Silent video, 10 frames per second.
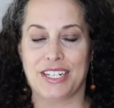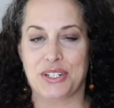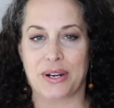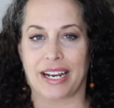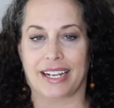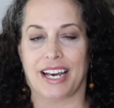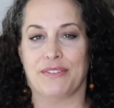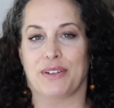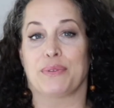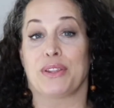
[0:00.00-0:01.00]
to try to
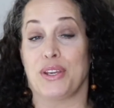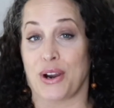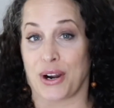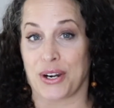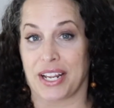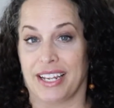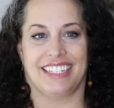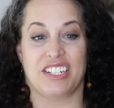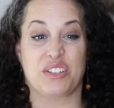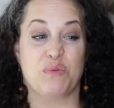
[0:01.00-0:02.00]
cover it with yarn,
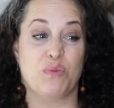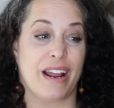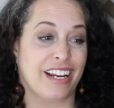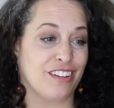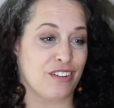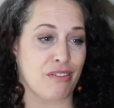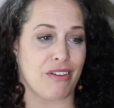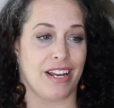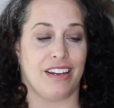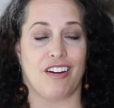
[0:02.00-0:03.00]
just regular
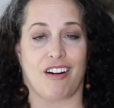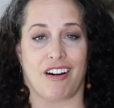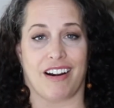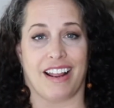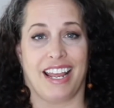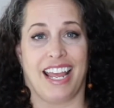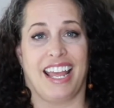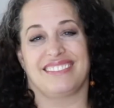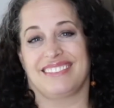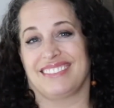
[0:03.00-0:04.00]
thin yarn.
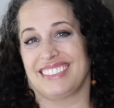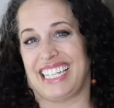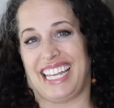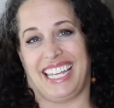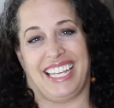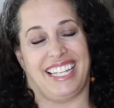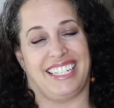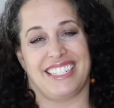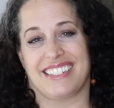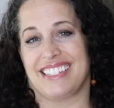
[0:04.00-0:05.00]

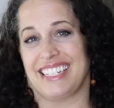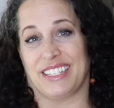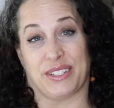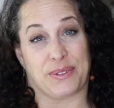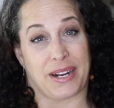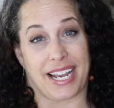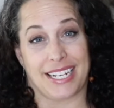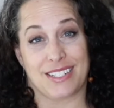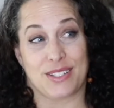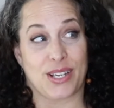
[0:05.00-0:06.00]
It just didn't look
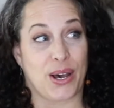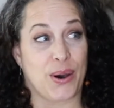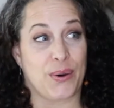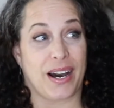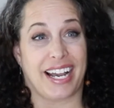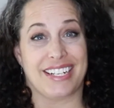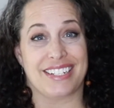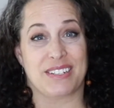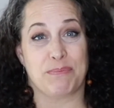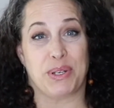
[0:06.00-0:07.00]
right. So I
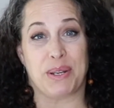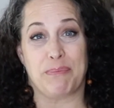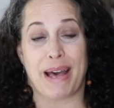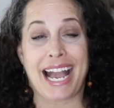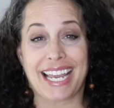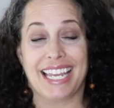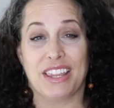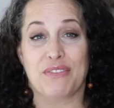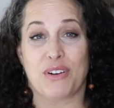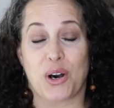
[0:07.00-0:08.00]
just put it back
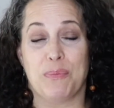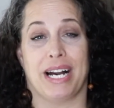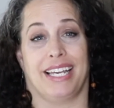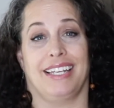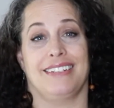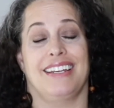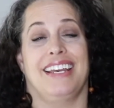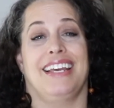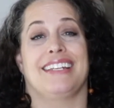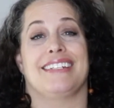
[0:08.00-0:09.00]
in the fall bucket,
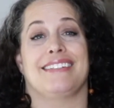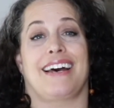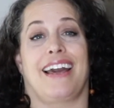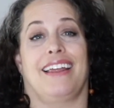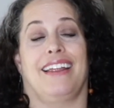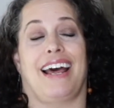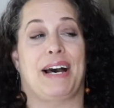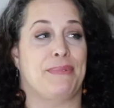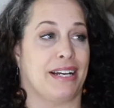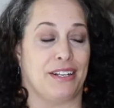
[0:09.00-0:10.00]
decided
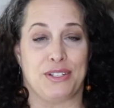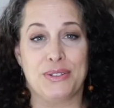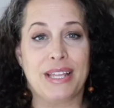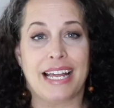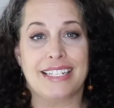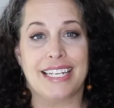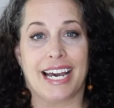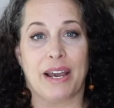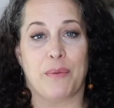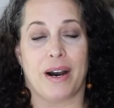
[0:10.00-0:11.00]
I'm not gonna do that
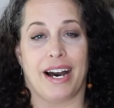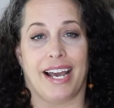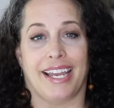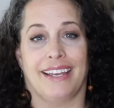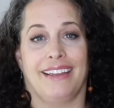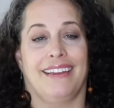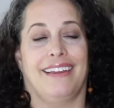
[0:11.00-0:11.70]
DIY.